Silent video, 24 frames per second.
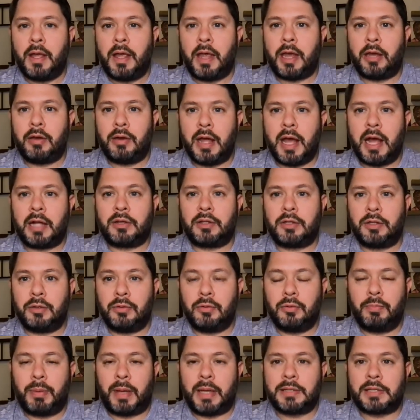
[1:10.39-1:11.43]
and you have
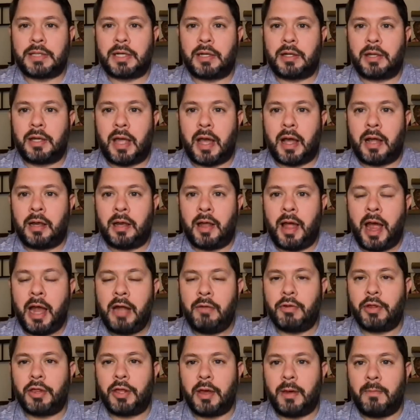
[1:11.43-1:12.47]
to basically
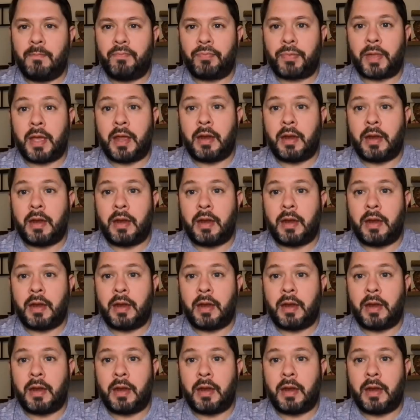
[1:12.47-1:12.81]
align with him.